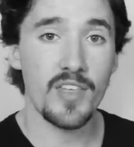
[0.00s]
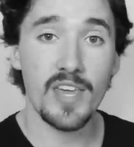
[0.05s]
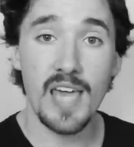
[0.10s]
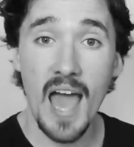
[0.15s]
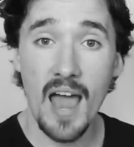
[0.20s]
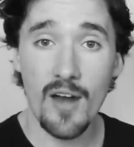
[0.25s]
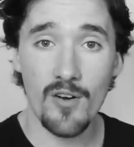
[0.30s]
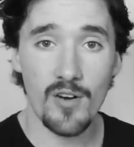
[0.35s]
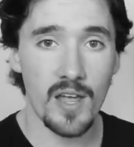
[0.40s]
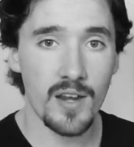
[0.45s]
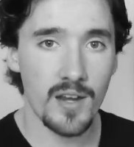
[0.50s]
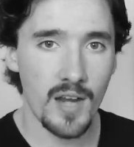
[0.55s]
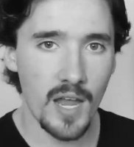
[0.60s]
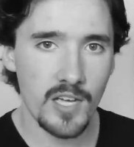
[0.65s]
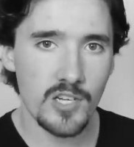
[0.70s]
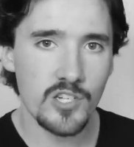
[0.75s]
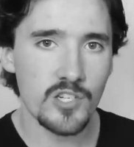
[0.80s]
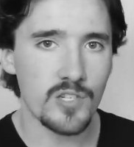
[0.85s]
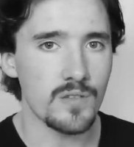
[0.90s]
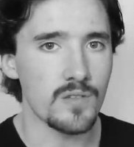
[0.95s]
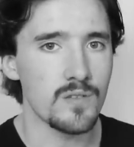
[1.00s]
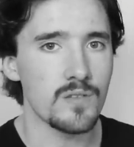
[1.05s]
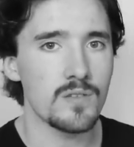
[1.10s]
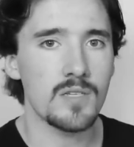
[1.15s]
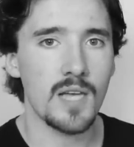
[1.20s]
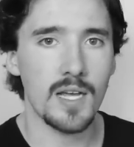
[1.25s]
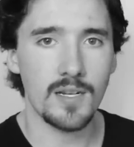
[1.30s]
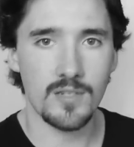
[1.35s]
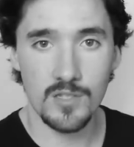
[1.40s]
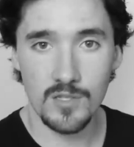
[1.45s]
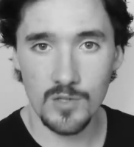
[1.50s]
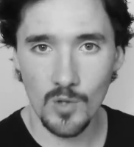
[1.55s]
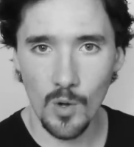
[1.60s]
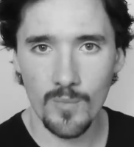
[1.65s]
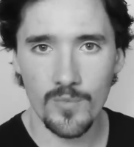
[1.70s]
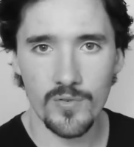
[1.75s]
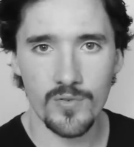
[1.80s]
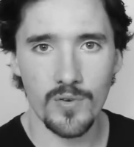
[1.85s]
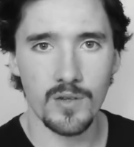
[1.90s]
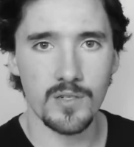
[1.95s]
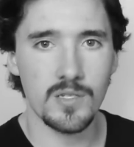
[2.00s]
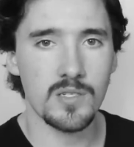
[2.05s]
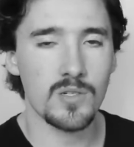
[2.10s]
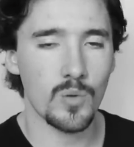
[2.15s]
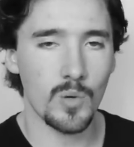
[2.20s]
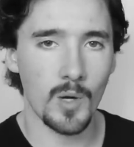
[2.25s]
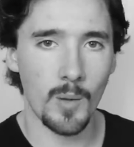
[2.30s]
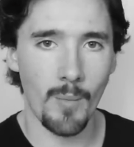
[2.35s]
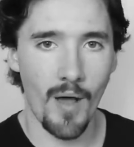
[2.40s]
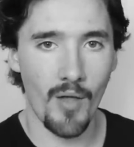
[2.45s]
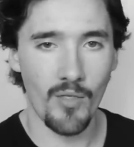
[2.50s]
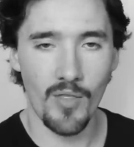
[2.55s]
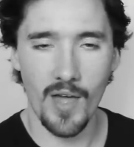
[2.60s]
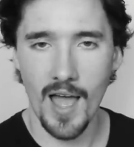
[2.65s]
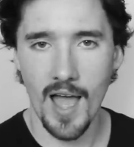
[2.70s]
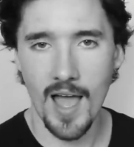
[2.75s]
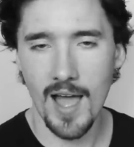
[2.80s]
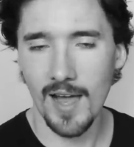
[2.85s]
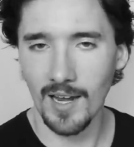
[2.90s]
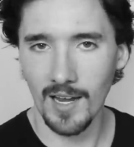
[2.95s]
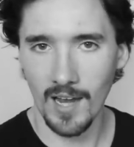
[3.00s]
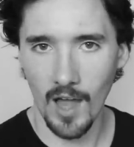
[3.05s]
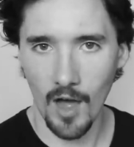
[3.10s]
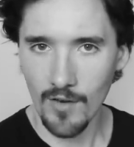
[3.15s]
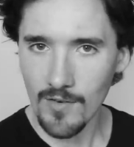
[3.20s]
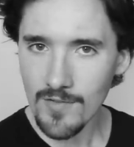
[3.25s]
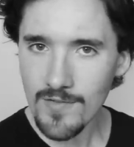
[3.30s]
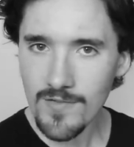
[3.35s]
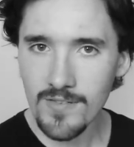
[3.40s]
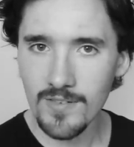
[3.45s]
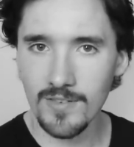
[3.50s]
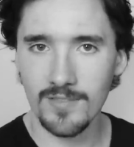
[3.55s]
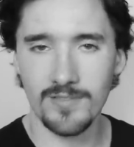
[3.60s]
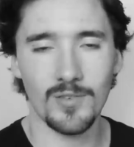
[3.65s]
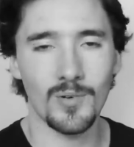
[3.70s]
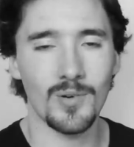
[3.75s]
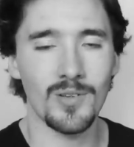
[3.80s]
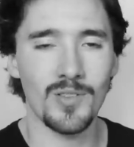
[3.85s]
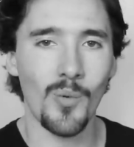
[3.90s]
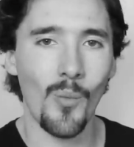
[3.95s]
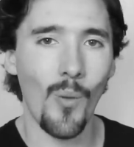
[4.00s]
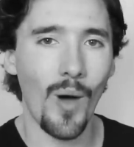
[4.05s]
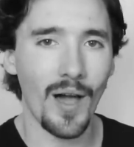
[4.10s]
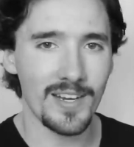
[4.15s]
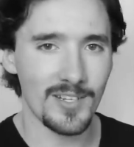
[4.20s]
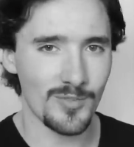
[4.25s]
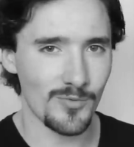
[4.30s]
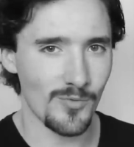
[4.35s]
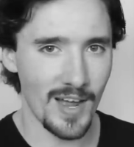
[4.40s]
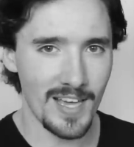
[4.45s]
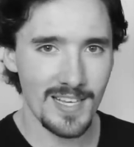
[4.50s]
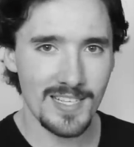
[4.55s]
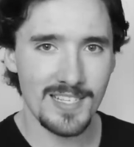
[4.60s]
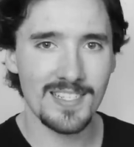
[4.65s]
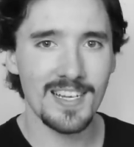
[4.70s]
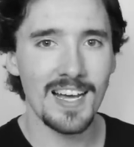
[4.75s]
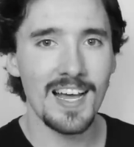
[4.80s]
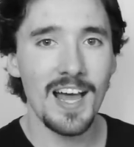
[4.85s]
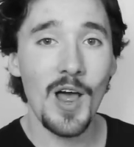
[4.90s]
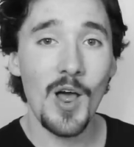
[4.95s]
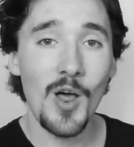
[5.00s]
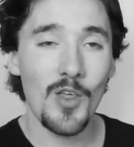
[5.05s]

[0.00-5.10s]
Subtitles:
The Aryan Nations and Stormfront talk about their love for the white race.